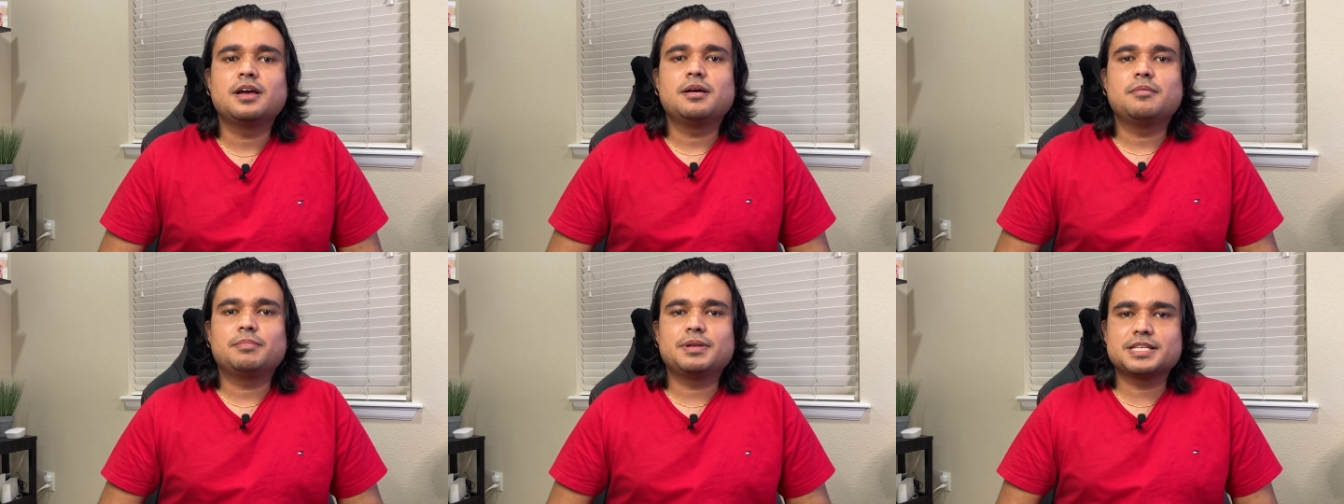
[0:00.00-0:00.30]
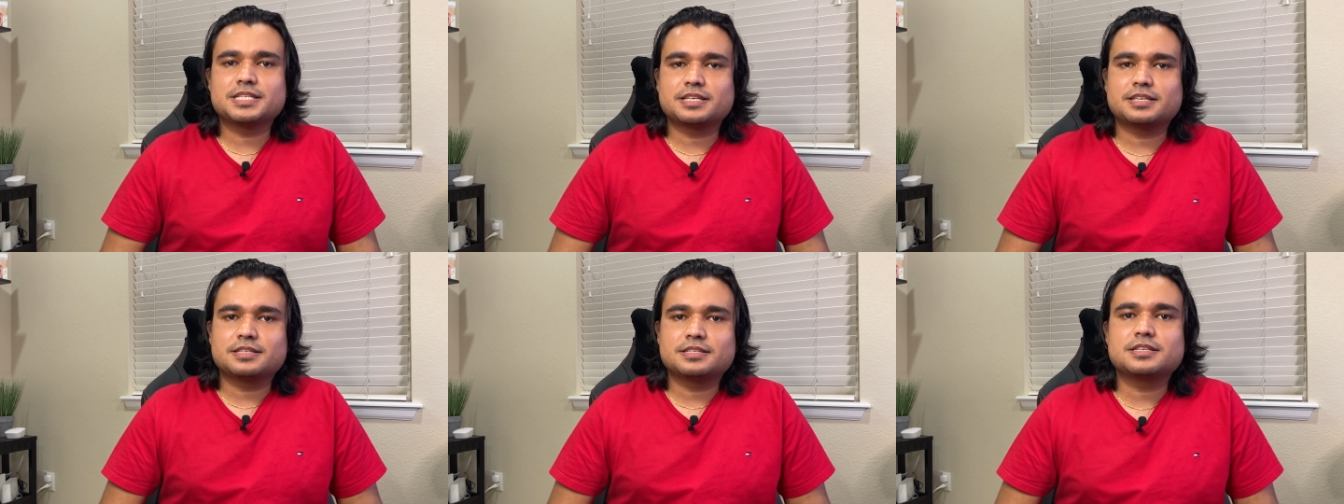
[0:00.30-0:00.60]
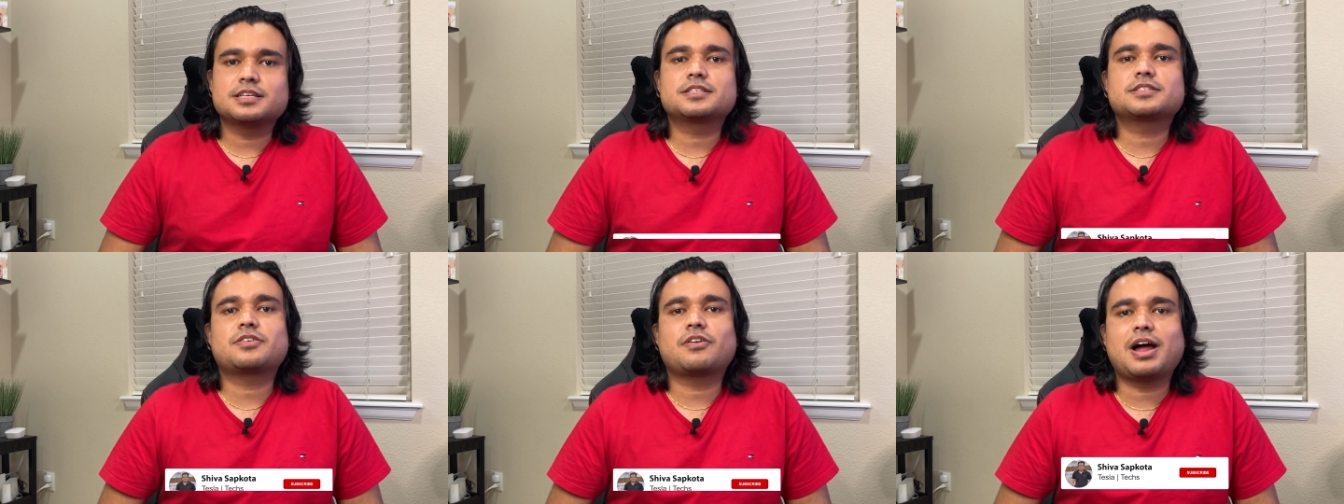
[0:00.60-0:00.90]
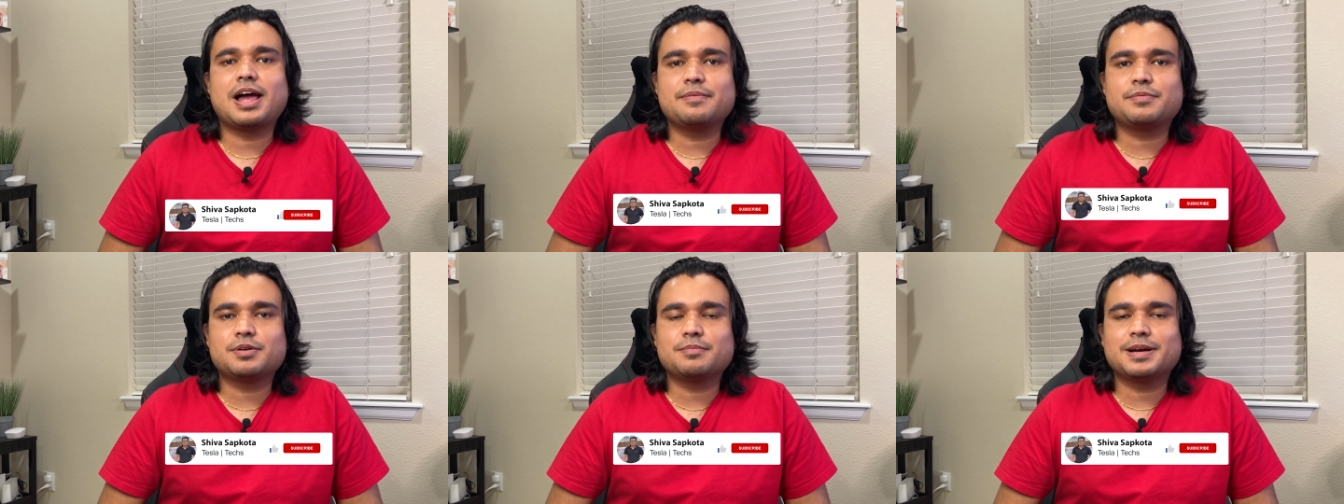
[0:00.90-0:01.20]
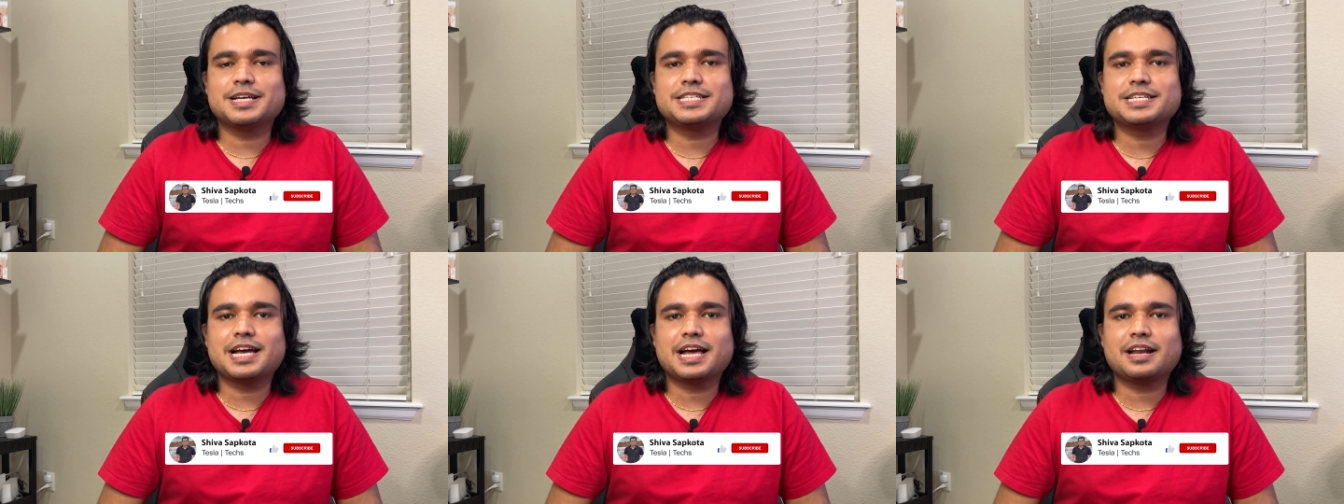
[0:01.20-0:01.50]
please subscribe to my
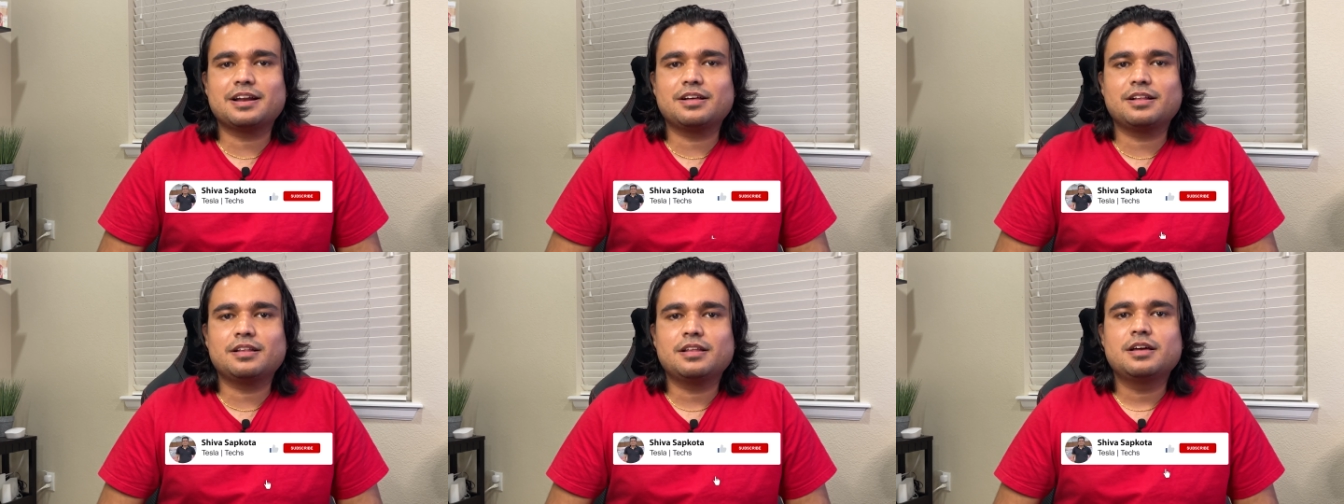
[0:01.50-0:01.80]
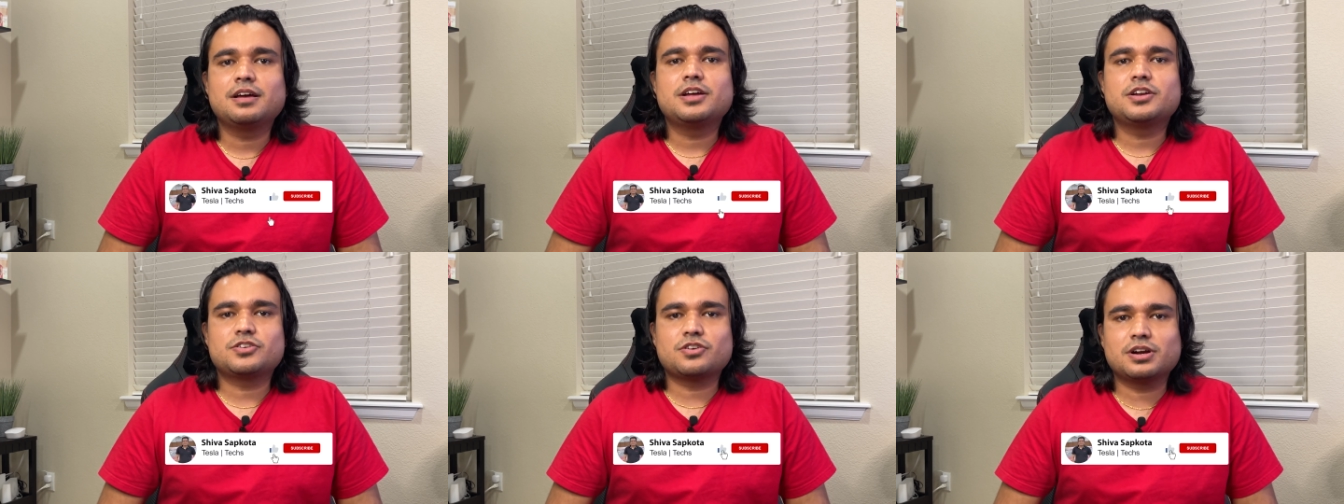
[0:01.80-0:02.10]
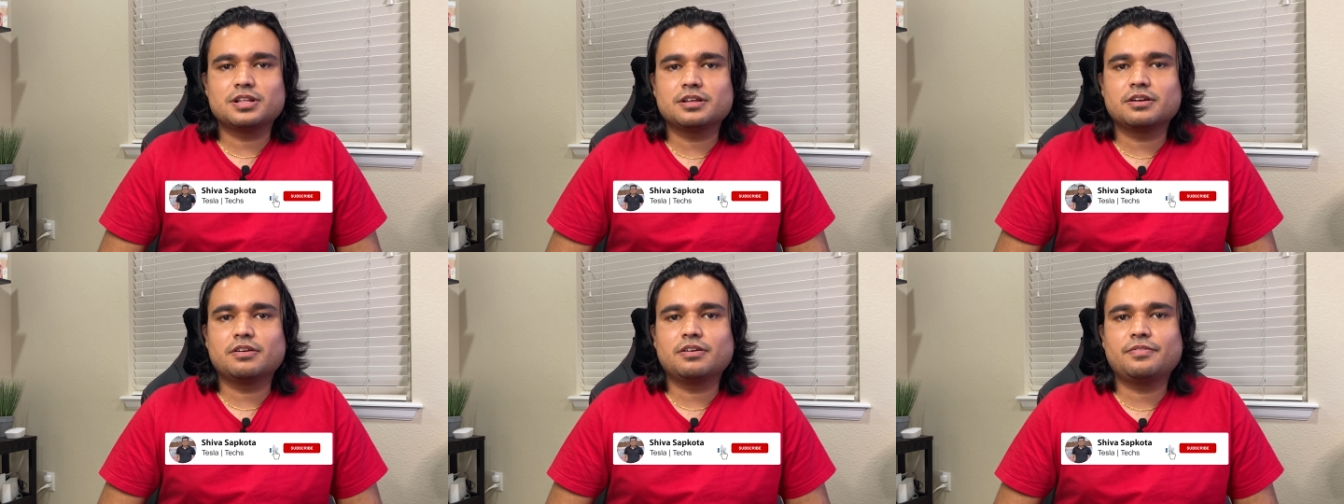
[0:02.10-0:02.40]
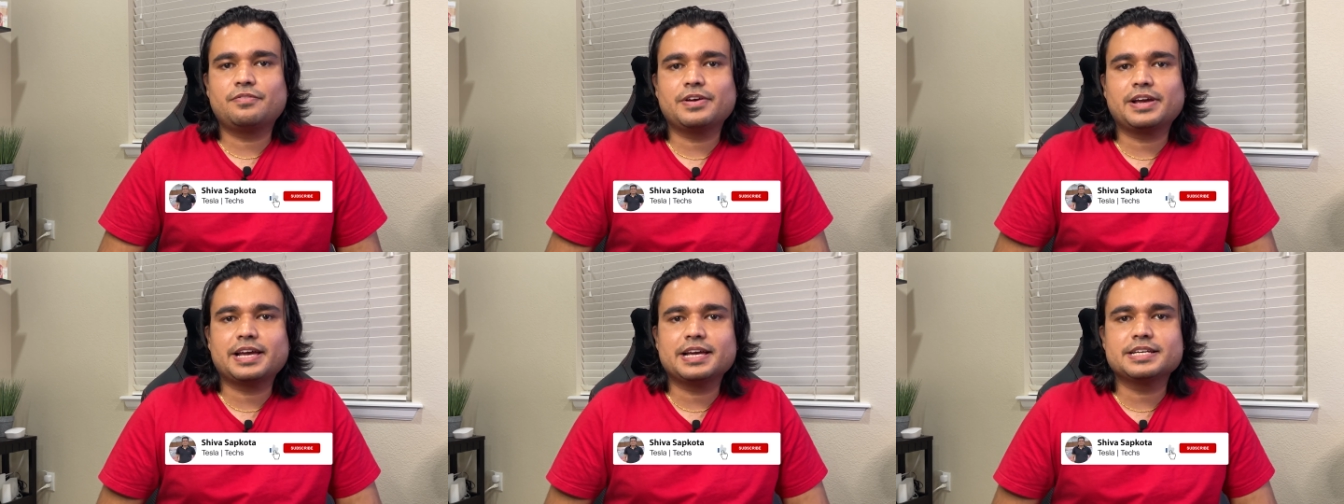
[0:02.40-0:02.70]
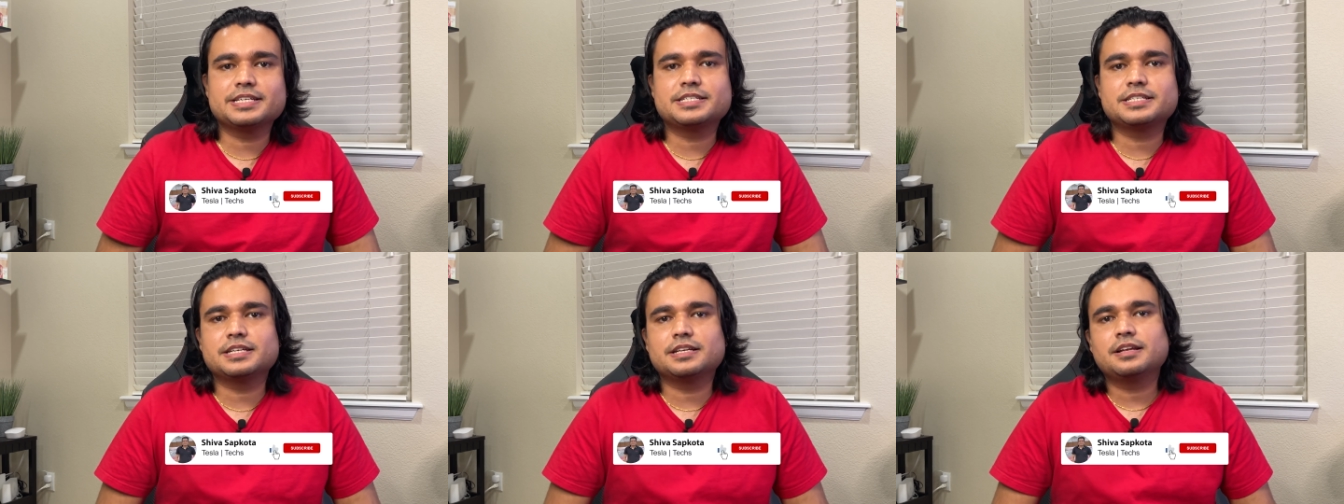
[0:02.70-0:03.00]
channel, turn on the
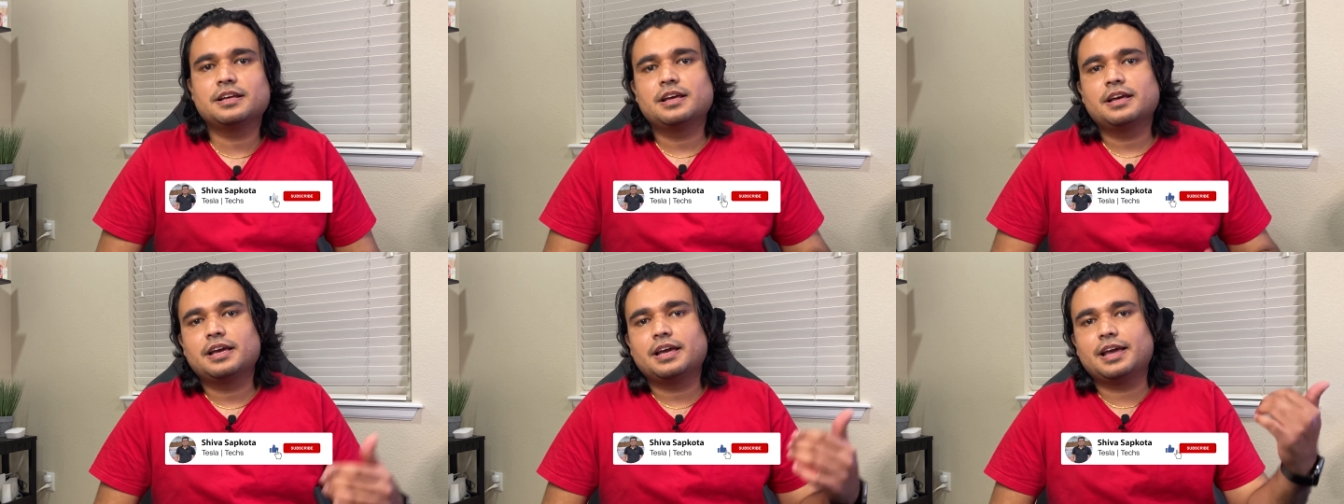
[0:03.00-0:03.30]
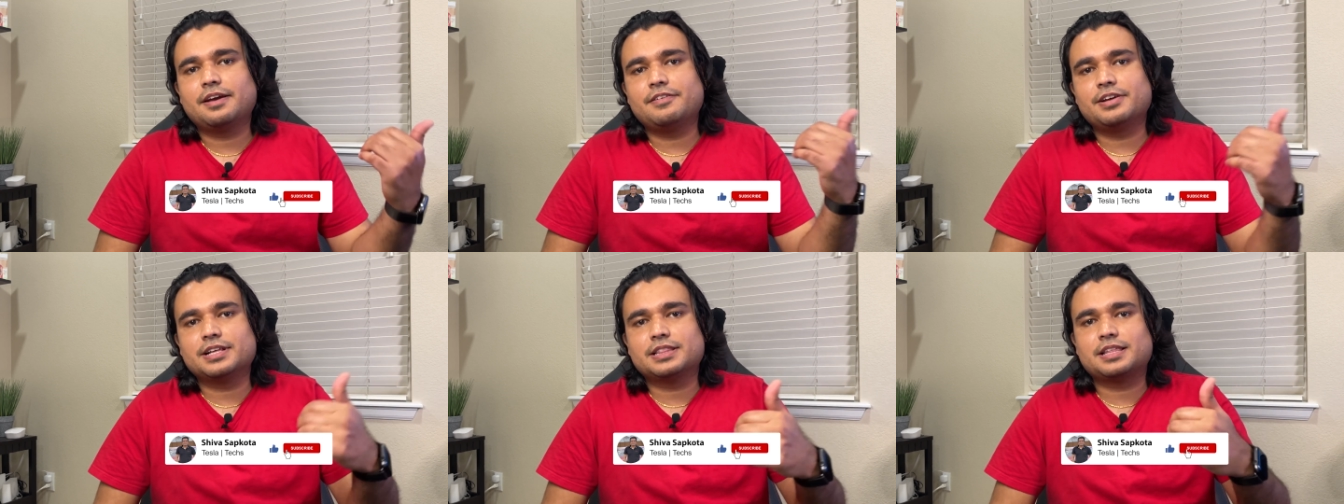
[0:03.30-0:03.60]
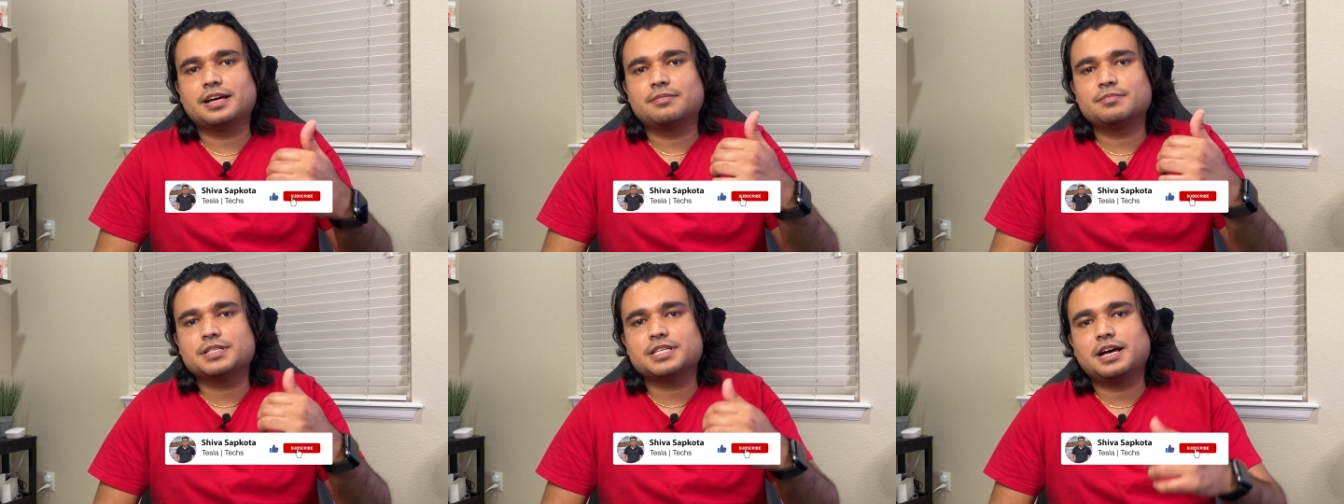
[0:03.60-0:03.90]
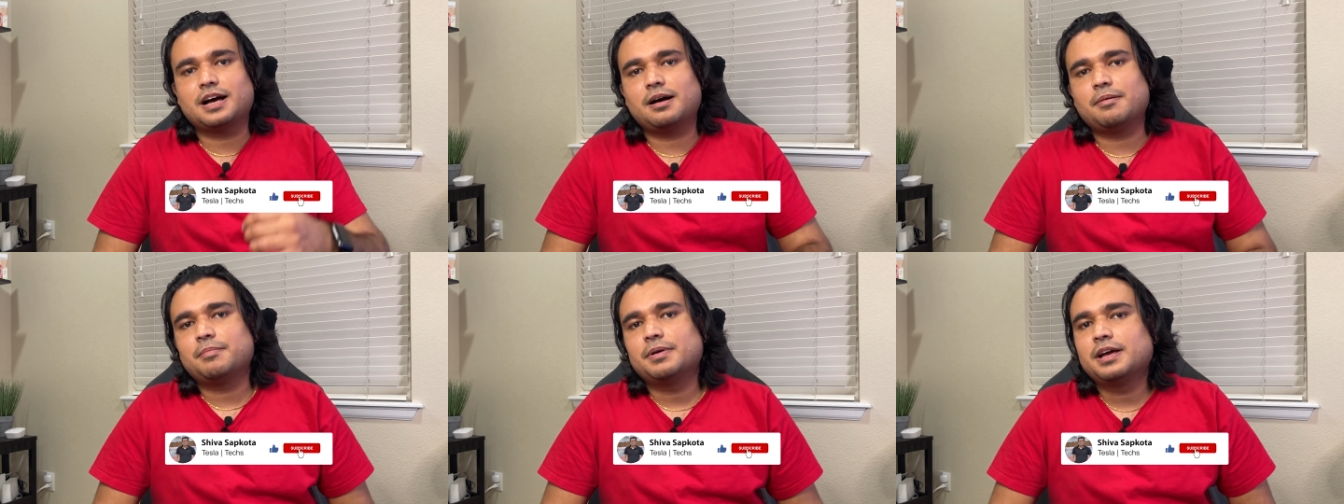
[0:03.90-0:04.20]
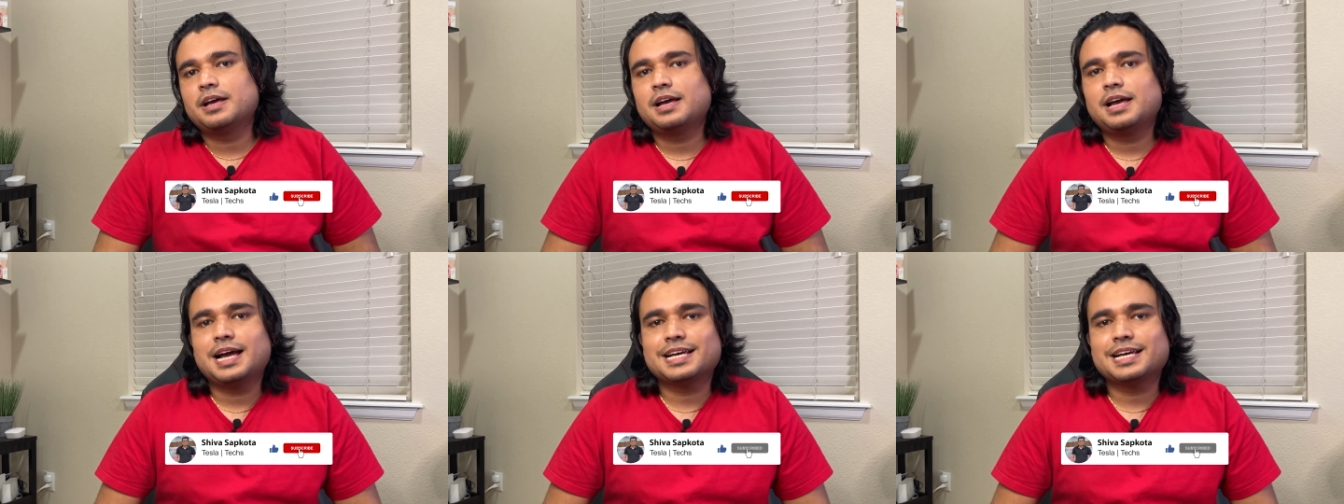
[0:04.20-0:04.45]
notification, give it a thumbs up.